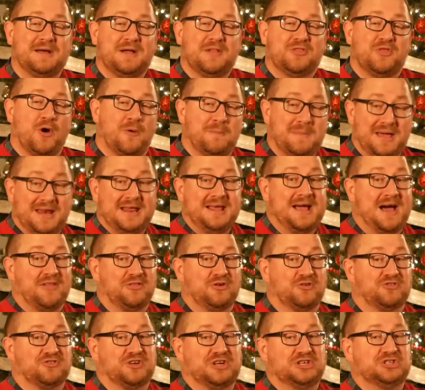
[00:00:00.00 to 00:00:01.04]
though many
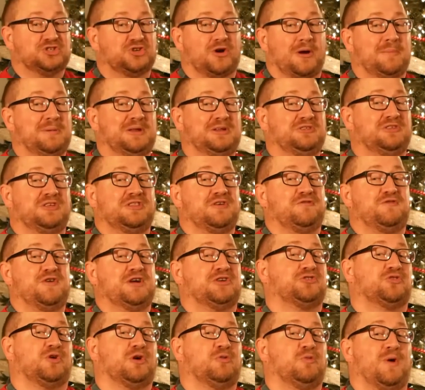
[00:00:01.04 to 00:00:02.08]
others contributed to the
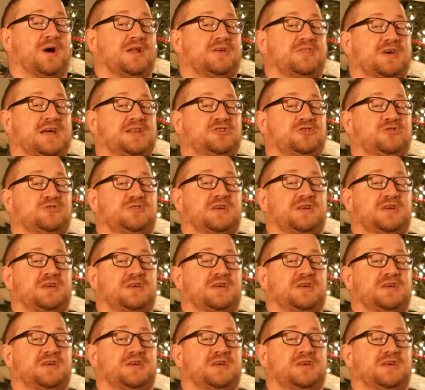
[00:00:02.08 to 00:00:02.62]
victory, what do they do?